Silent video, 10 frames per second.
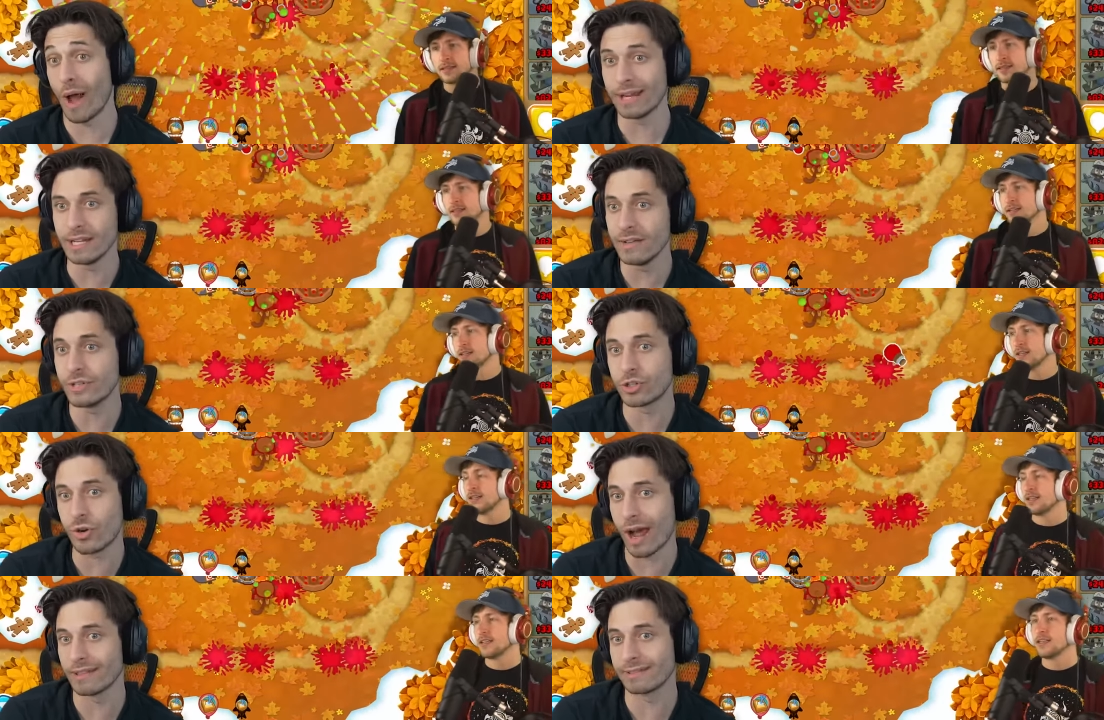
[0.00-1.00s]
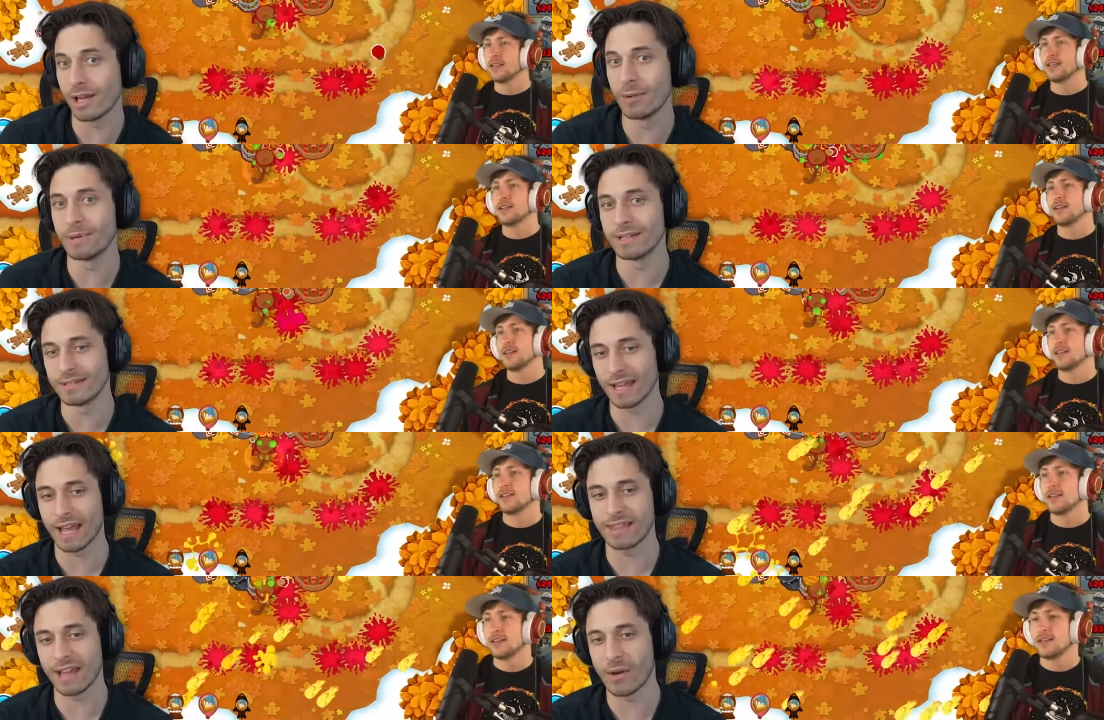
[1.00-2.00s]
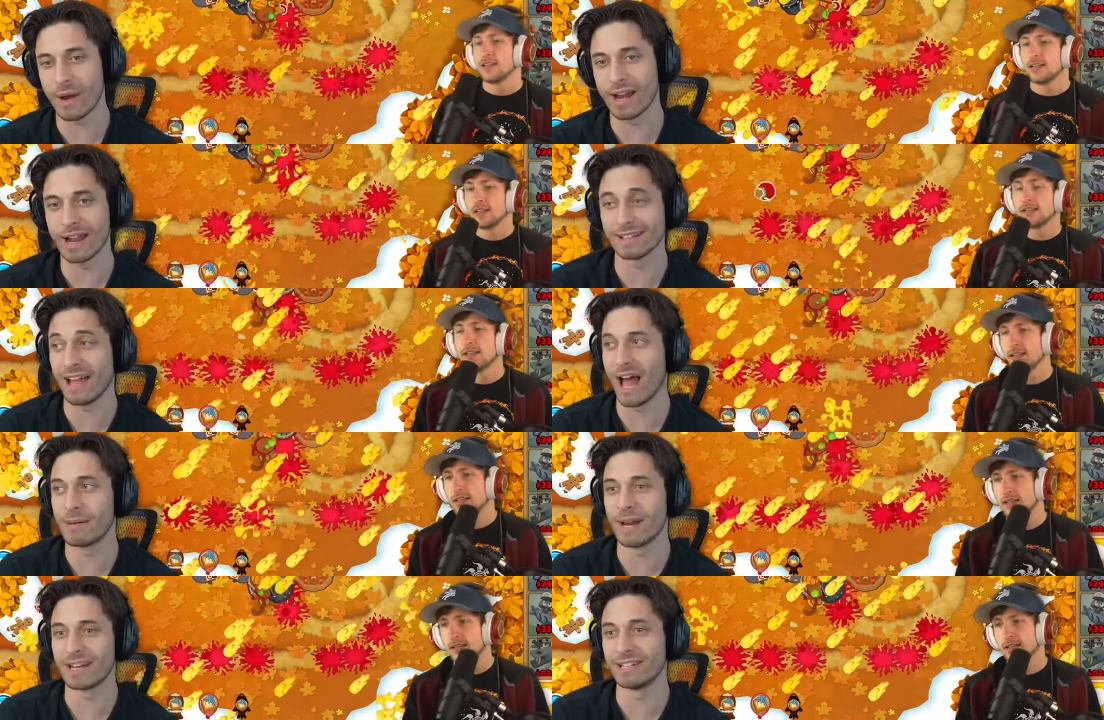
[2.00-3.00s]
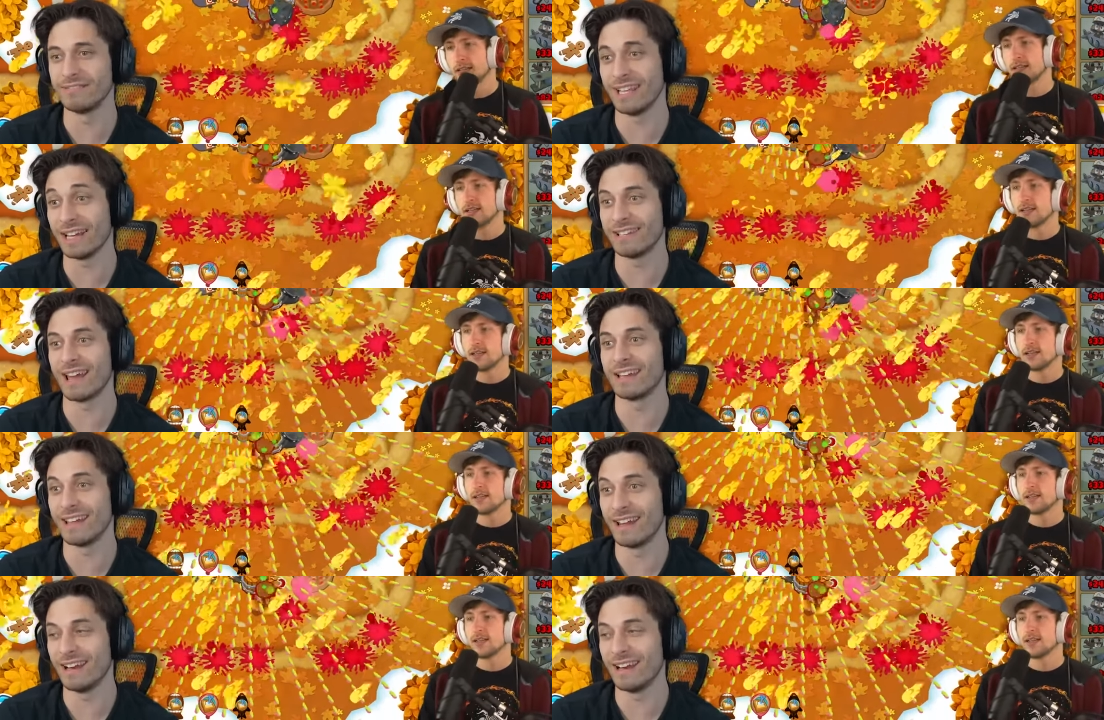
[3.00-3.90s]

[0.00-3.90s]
Speaker 1: I didn't even try the sub because like I think I ran out of time and I didn't even get to that yet,